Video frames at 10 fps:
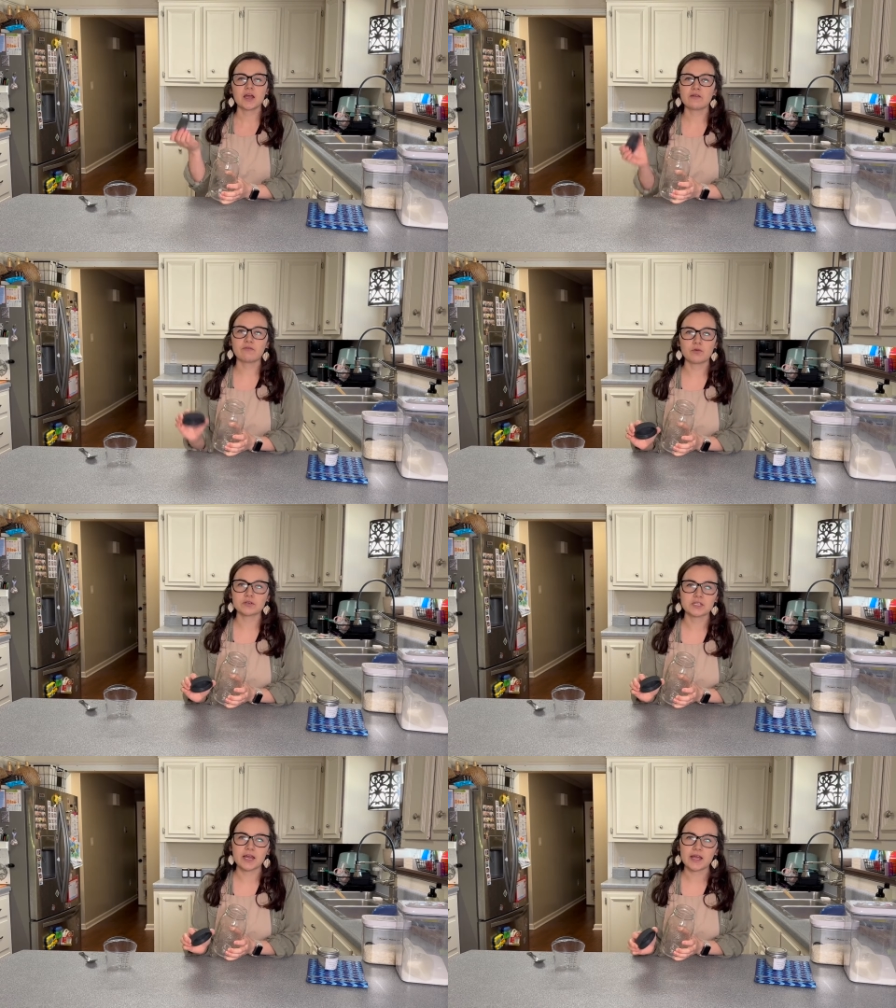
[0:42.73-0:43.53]
For
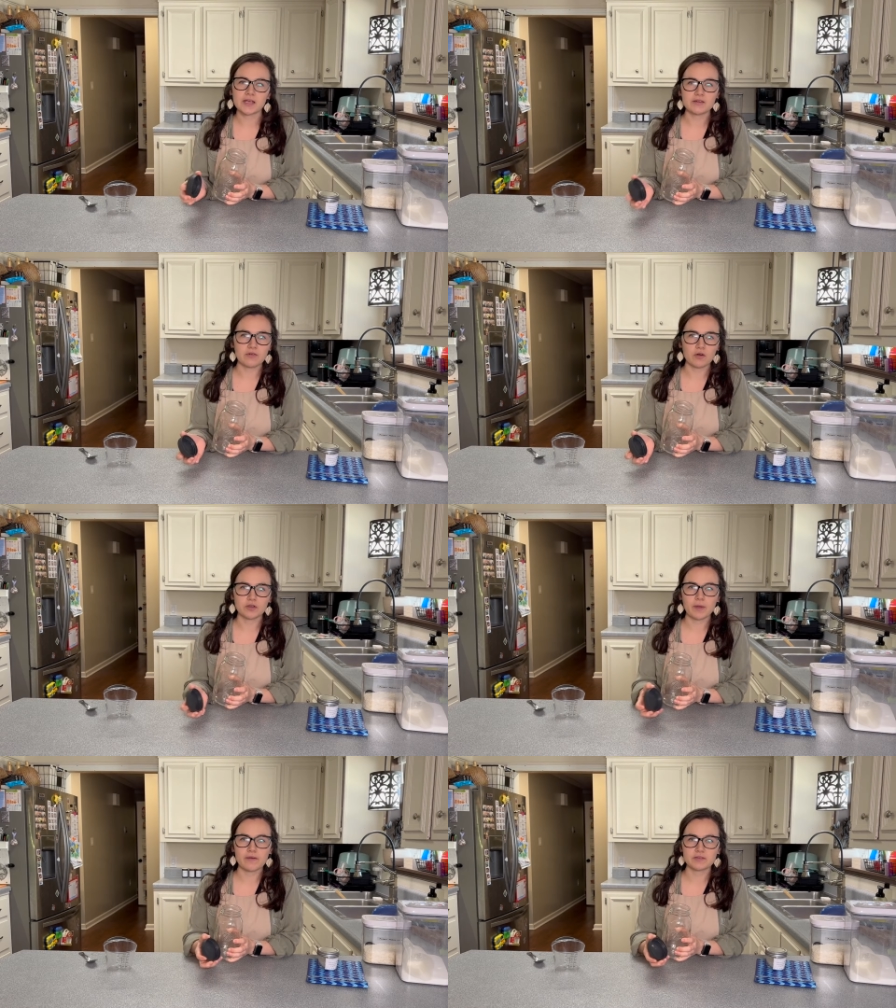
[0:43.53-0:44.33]
today, if all
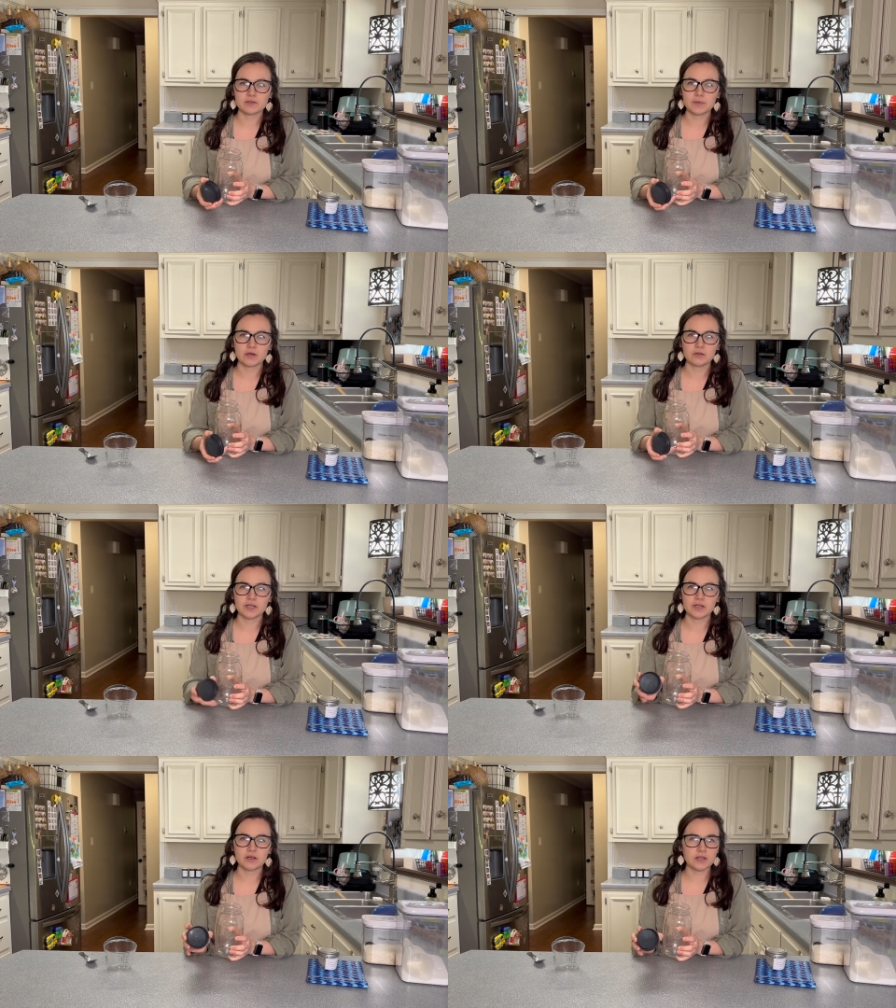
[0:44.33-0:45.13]
you have is a metal
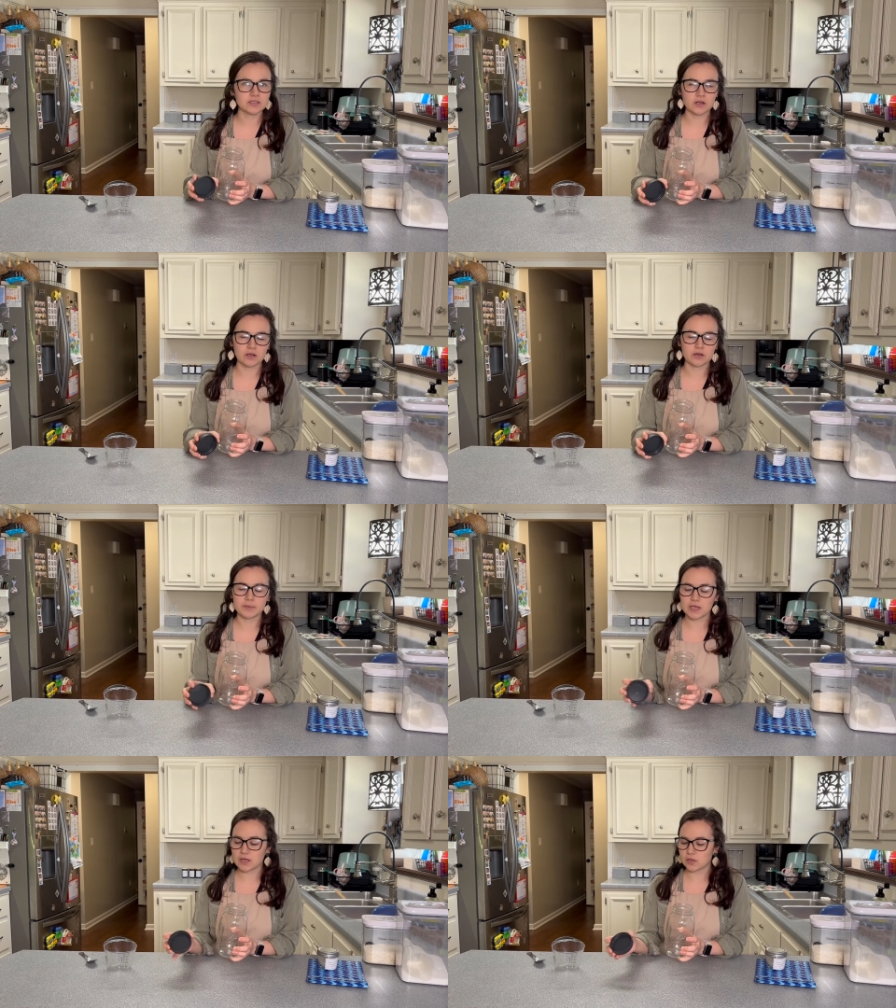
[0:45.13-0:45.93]
lid, it's not gonna
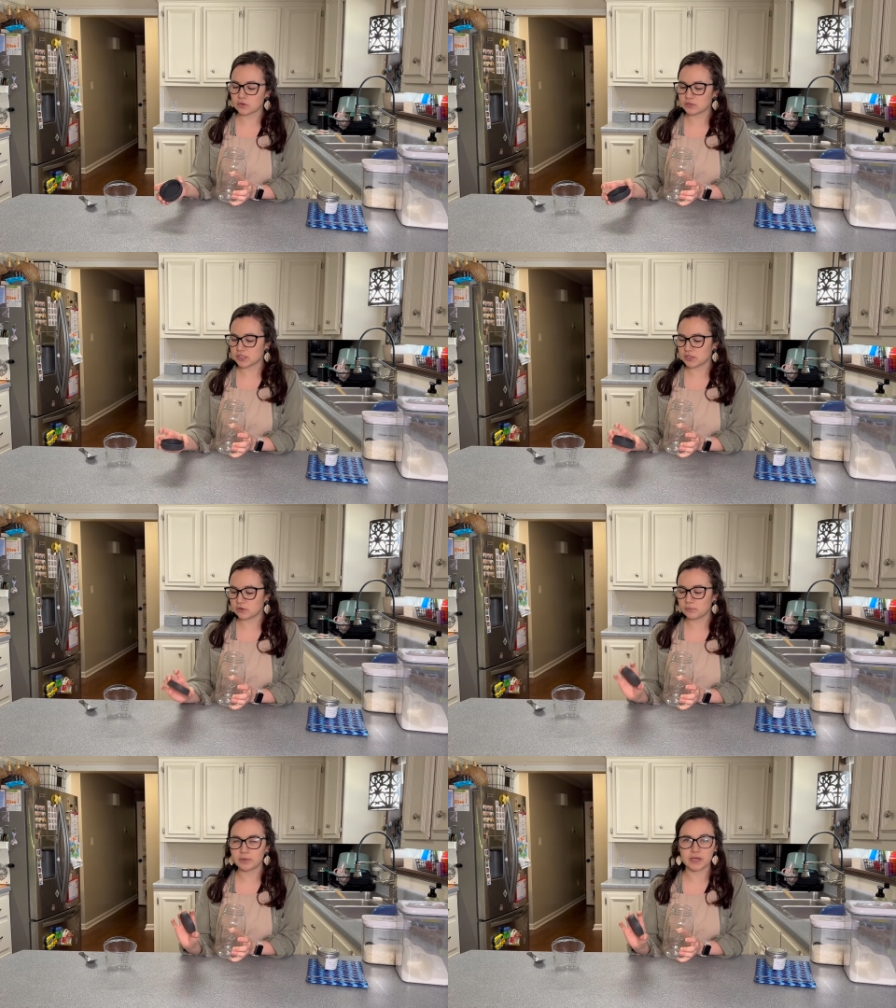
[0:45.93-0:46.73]
be a huge
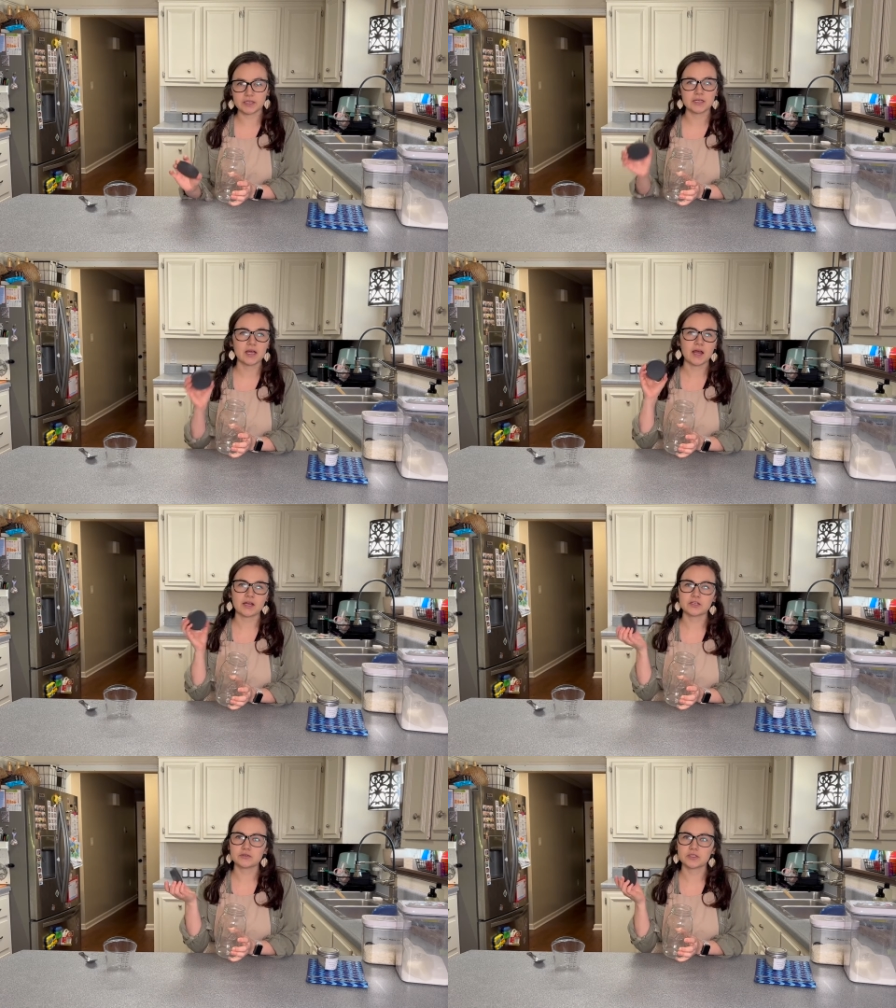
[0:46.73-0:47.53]
deal, but I
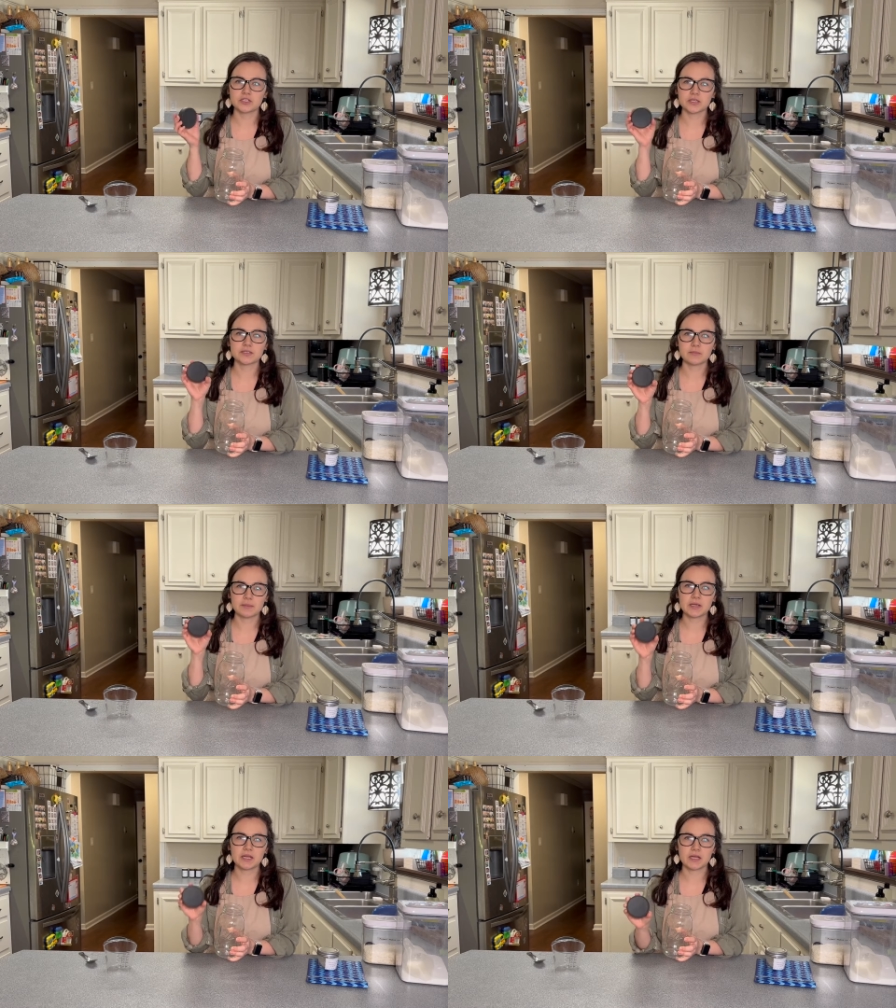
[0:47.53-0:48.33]
do suggest
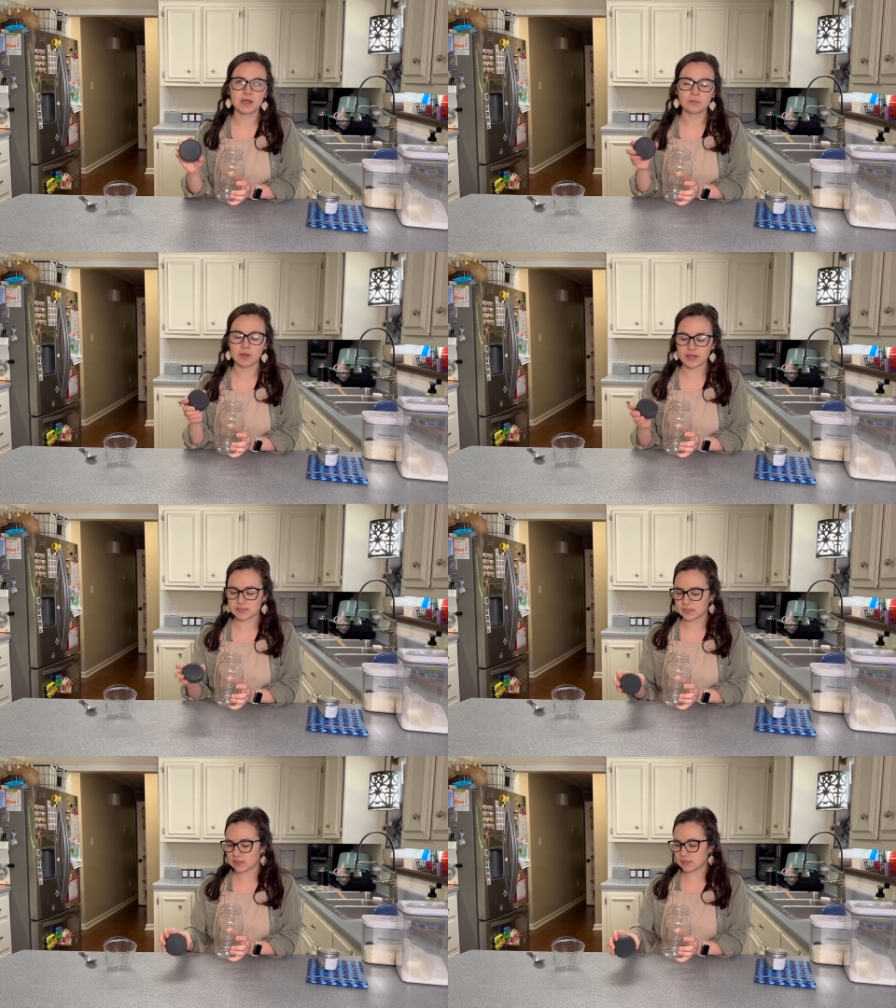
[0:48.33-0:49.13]
maybe getting a
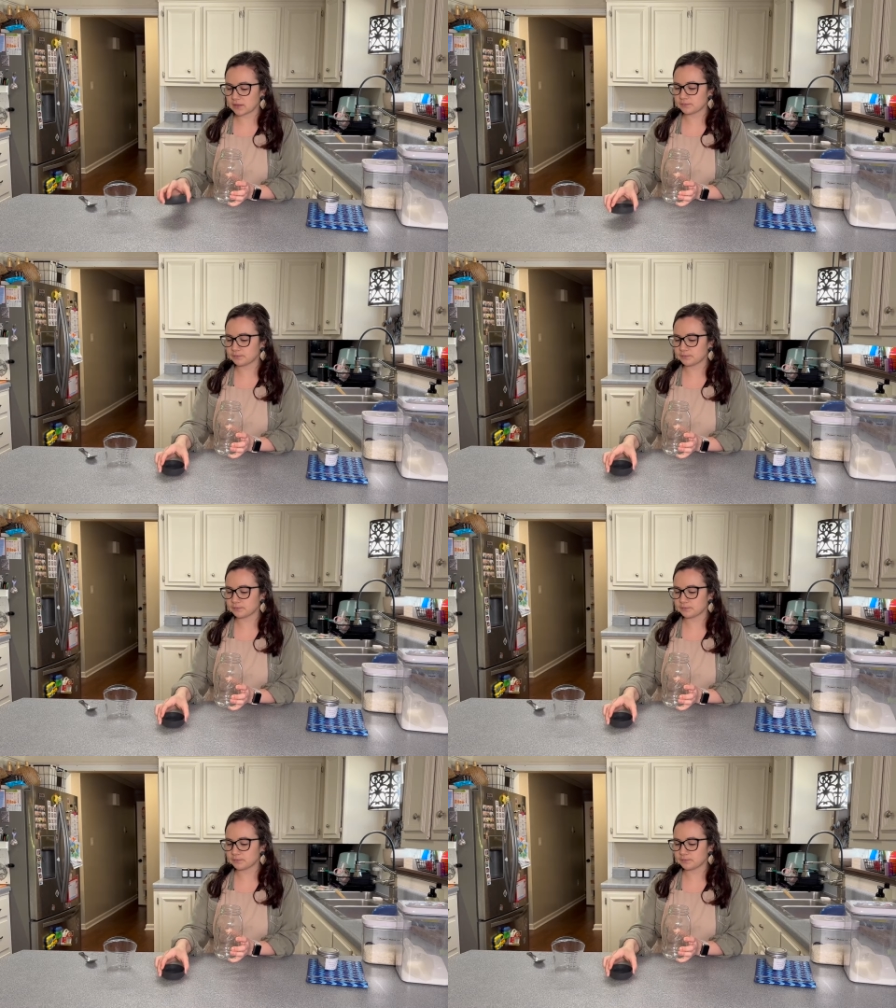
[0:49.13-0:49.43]
plastic lid.